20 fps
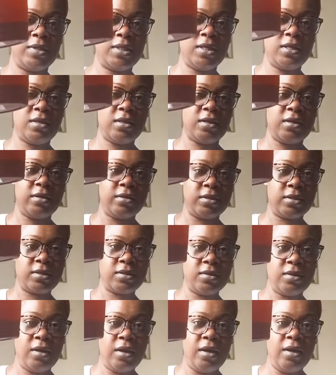this?
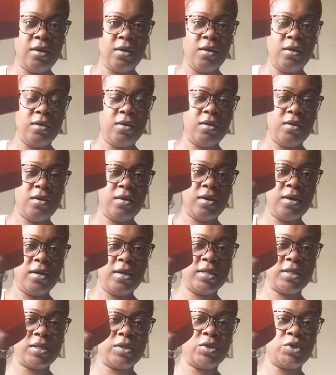
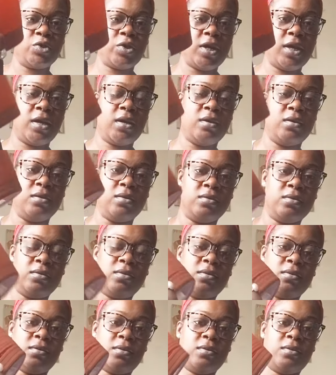It's a tray.
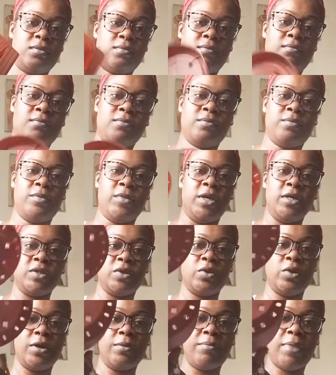So
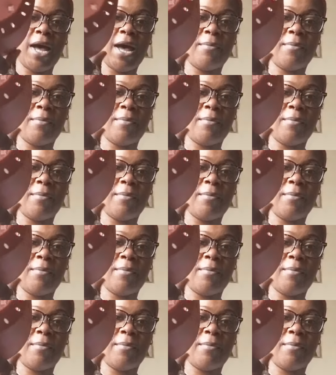you can pop it